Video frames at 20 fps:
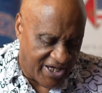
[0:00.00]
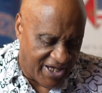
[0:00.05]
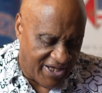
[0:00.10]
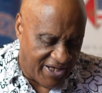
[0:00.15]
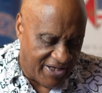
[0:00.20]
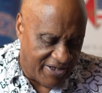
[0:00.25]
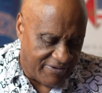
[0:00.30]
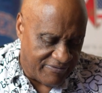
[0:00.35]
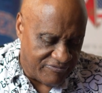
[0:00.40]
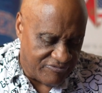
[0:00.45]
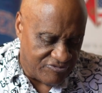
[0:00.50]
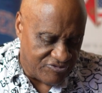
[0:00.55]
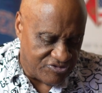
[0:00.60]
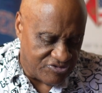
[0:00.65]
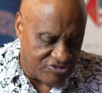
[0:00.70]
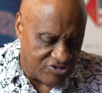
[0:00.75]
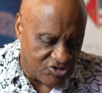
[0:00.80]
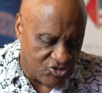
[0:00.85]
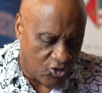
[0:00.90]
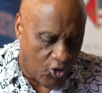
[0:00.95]
and
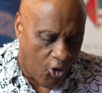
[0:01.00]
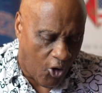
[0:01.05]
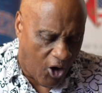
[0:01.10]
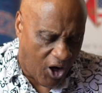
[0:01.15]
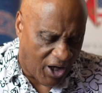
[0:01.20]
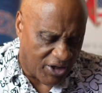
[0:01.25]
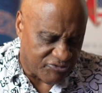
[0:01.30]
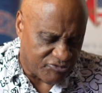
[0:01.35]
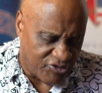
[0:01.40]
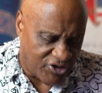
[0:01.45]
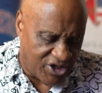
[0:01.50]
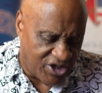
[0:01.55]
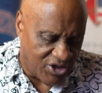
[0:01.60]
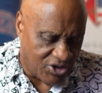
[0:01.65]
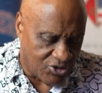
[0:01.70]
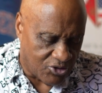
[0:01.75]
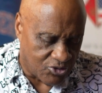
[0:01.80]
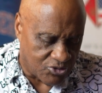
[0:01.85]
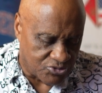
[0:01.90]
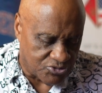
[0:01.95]

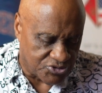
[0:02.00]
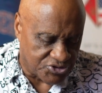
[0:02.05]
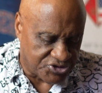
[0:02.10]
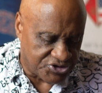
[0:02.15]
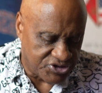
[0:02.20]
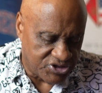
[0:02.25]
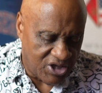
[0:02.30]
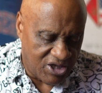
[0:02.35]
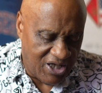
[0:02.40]
guardrails